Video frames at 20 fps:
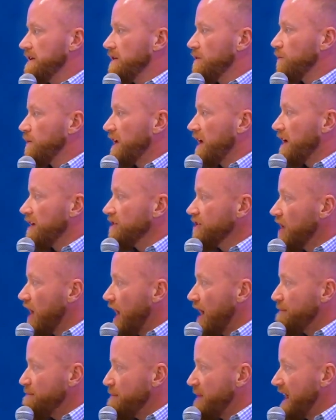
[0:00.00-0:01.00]
We are
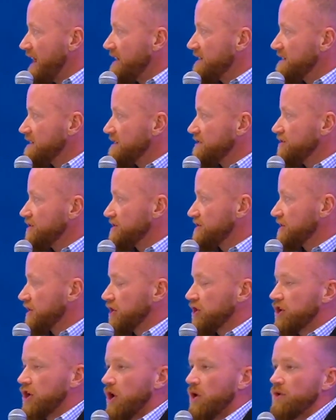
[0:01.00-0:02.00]
not meant just to
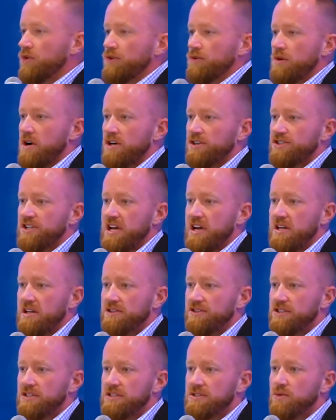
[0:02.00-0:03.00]
go through our
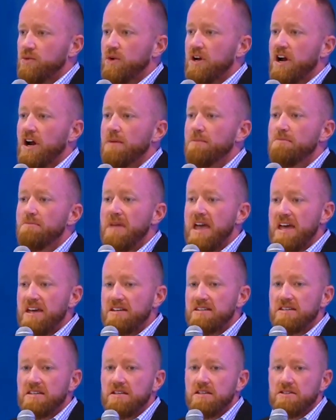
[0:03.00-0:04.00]
challenges. We are
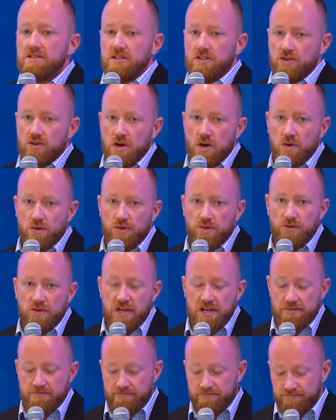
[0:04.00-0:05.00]
meant to grow through
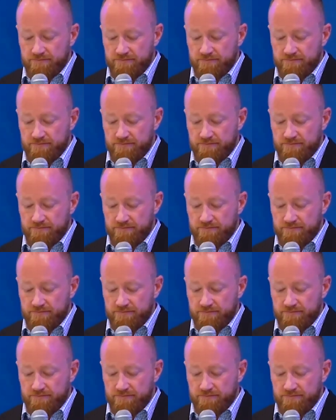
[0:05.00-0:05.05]
them.